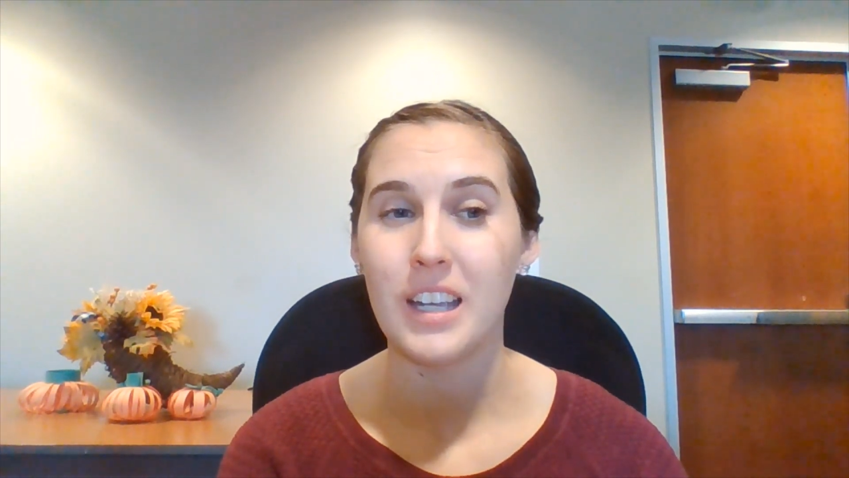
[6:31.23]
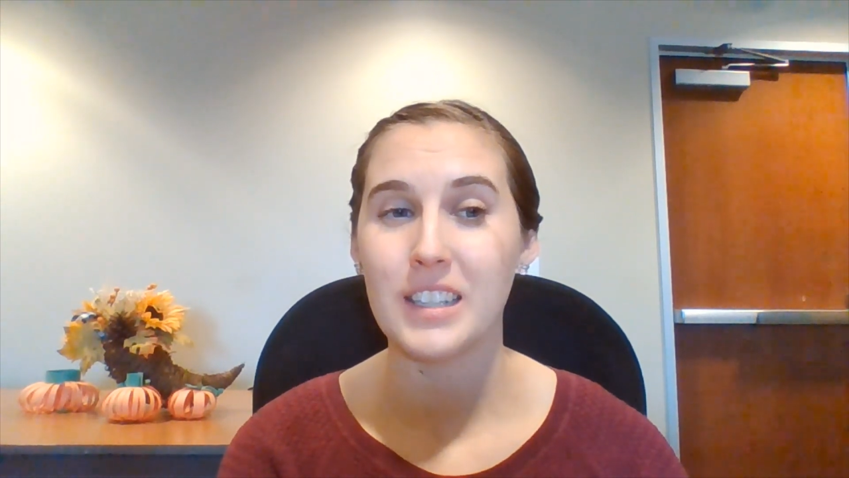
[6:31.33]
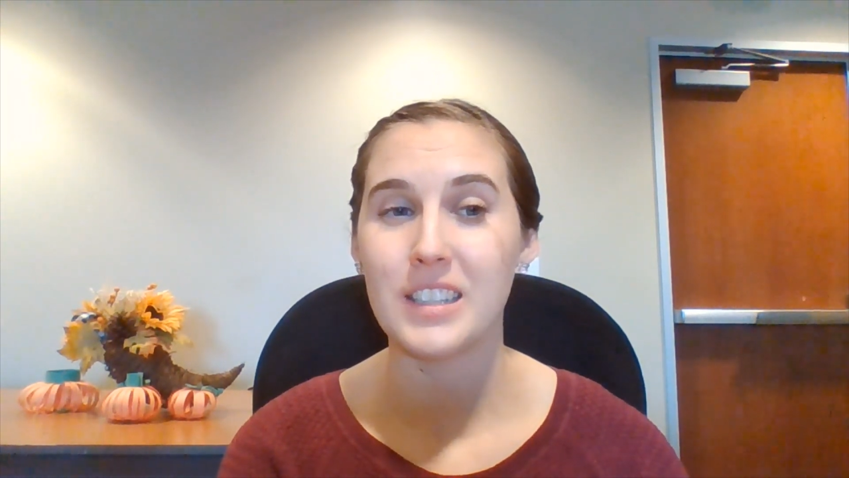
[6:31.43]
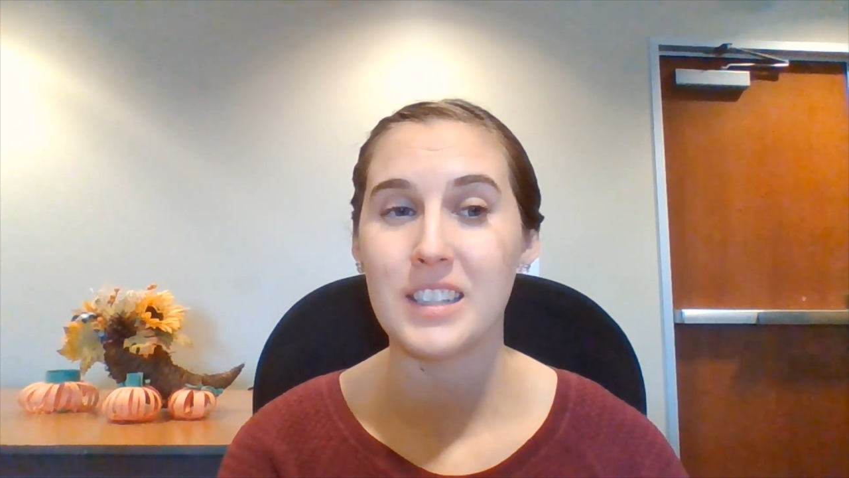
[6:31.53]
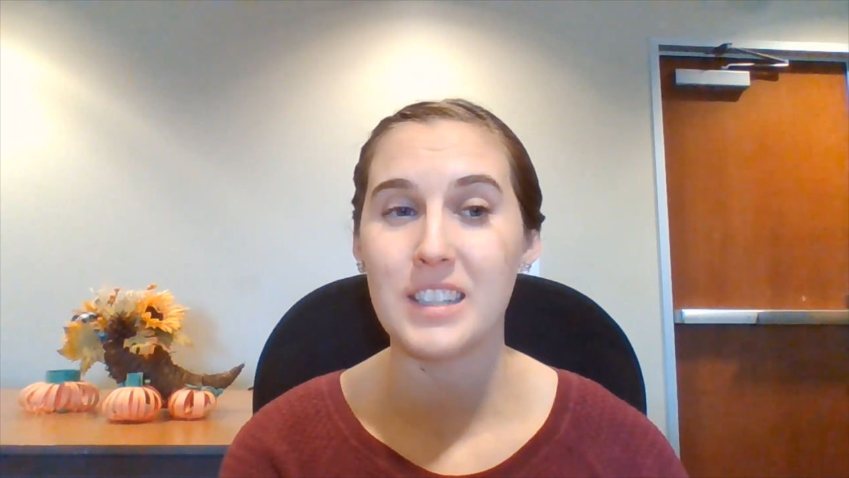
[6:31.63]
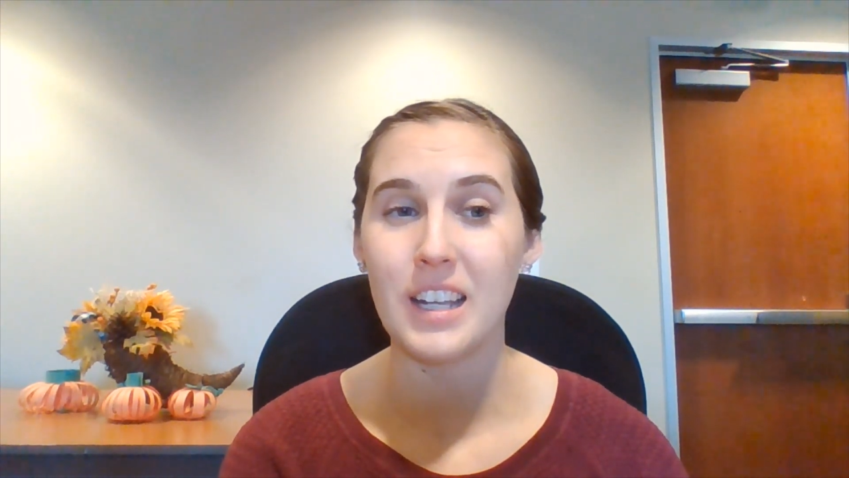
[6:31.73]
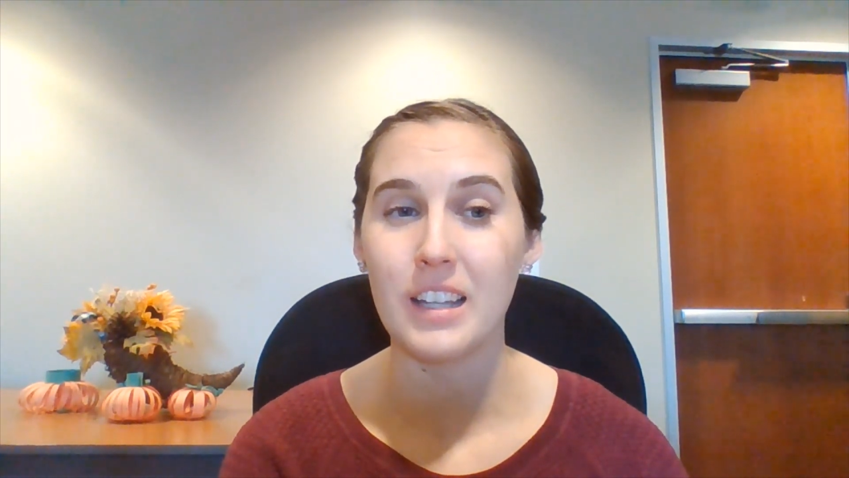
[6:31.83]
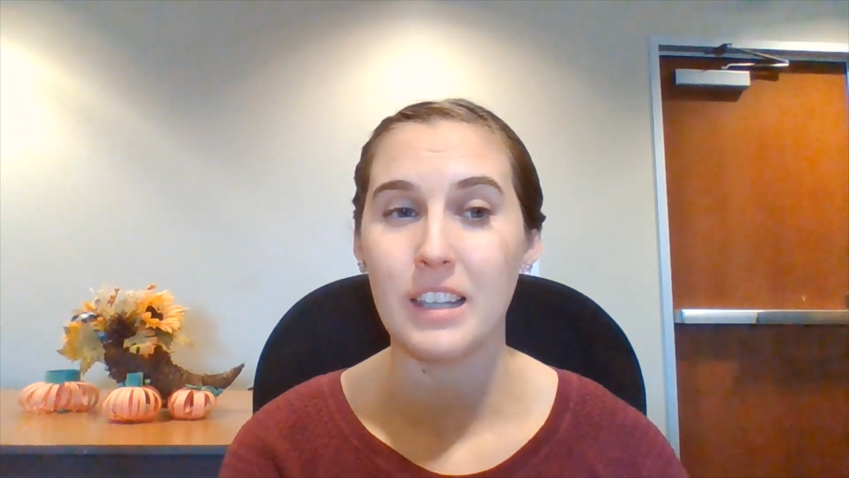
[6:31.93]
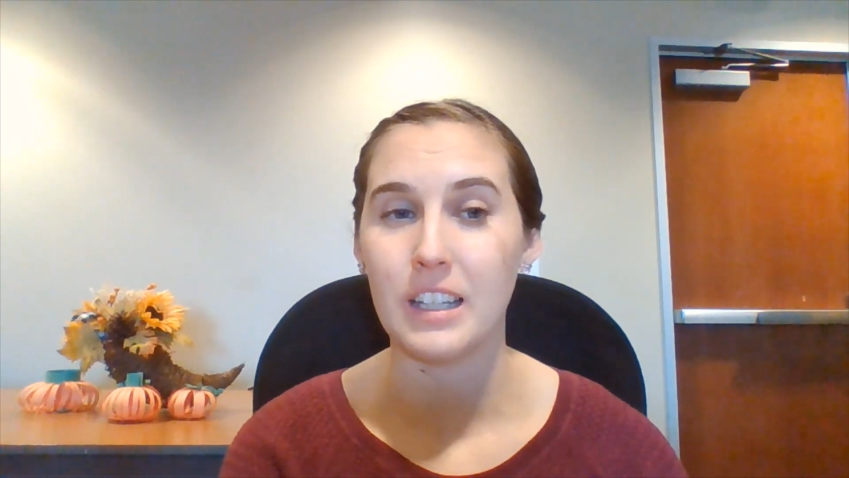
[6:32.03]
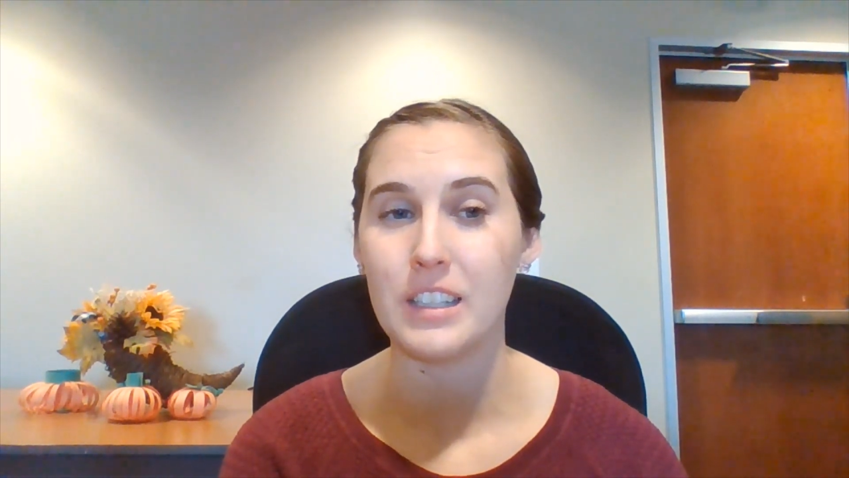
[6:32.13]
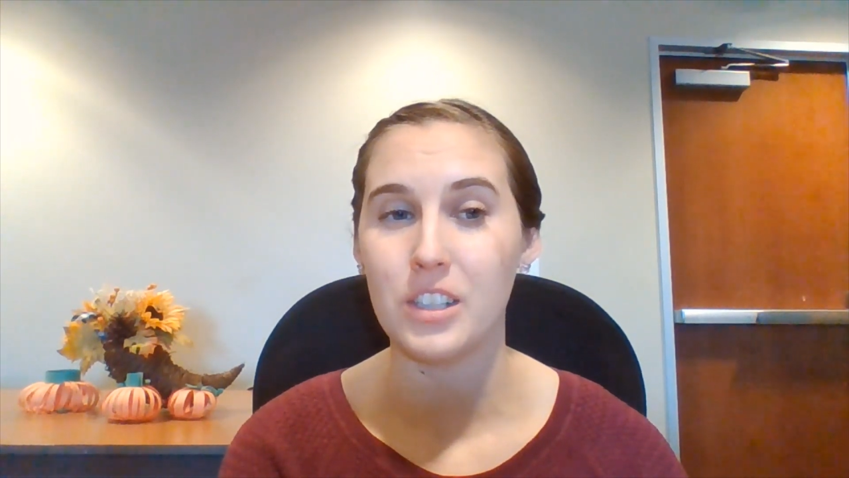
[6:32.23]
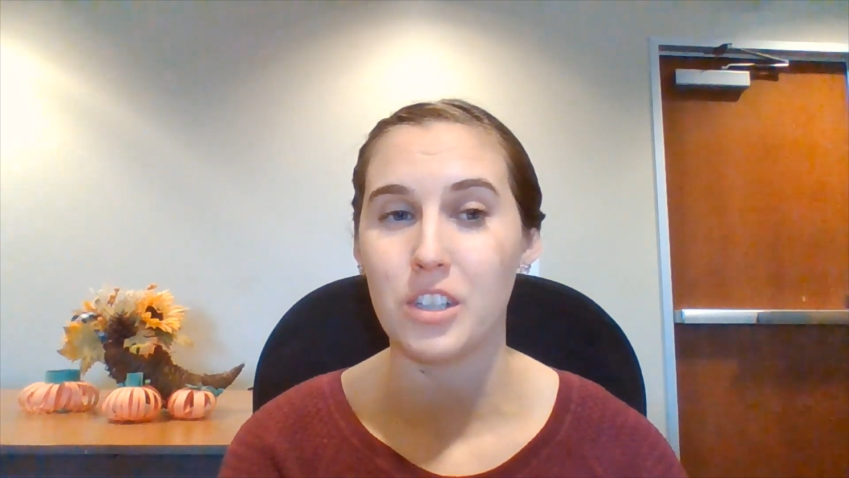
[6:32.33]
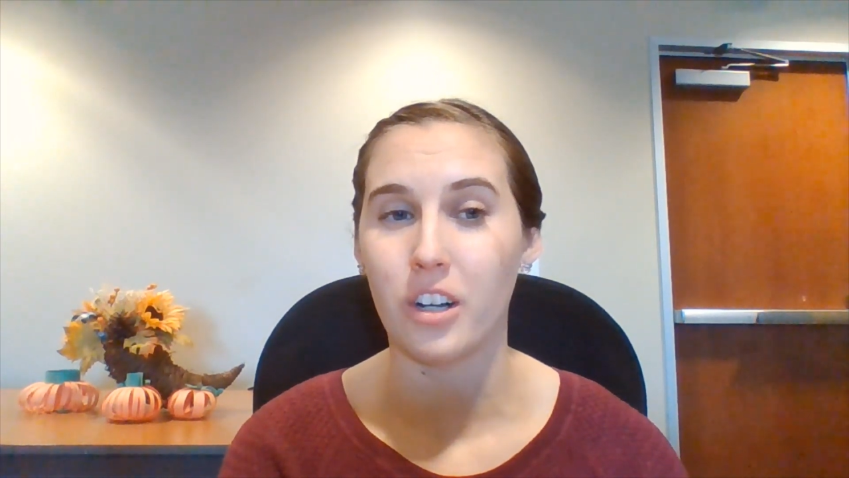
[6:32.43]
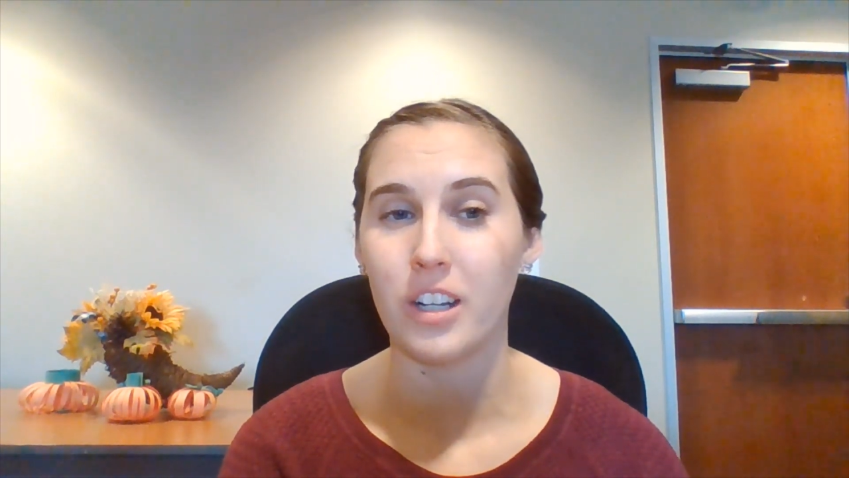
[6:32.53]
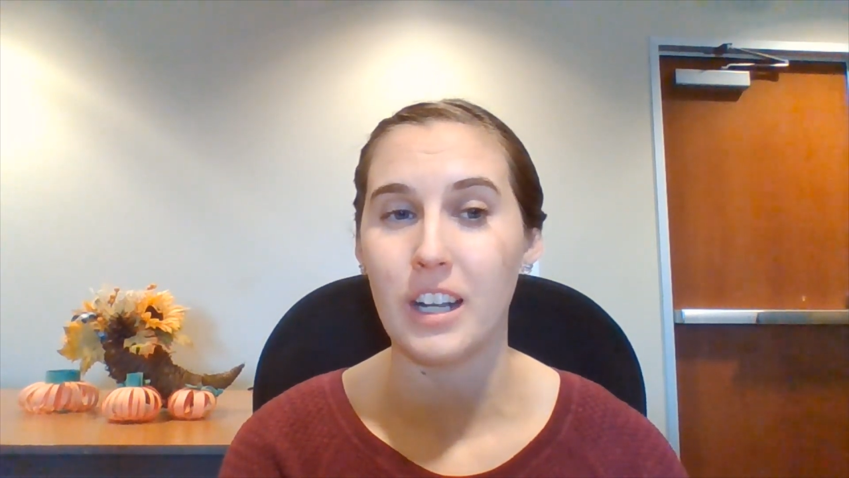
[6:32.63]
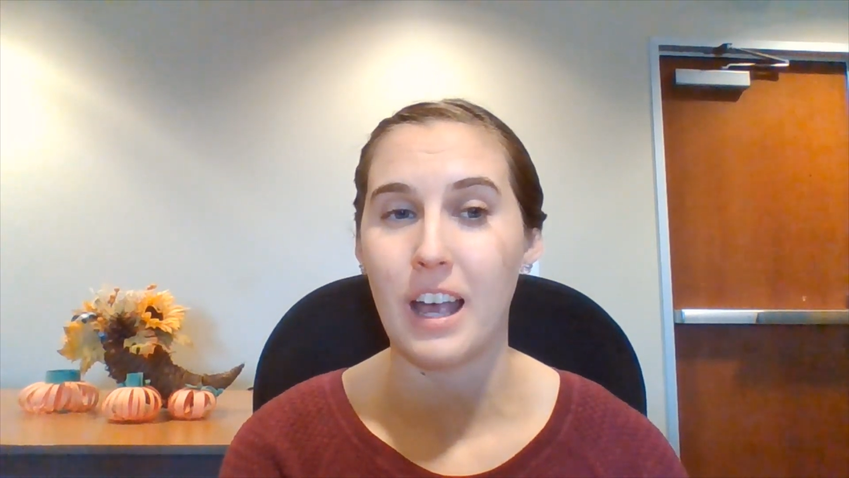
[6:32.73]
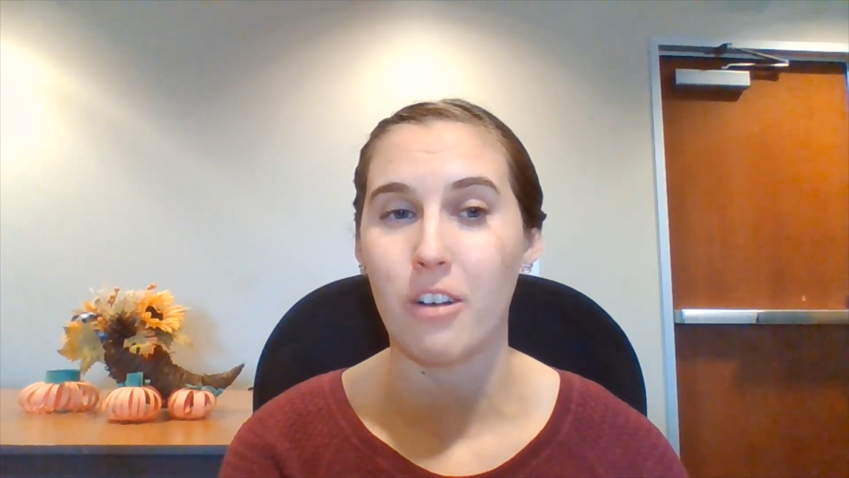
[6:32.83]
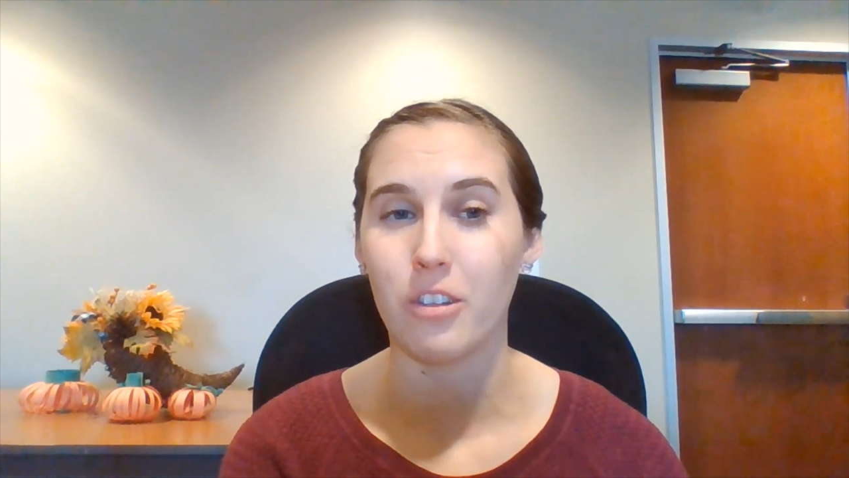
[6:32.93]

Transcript: Stanley started out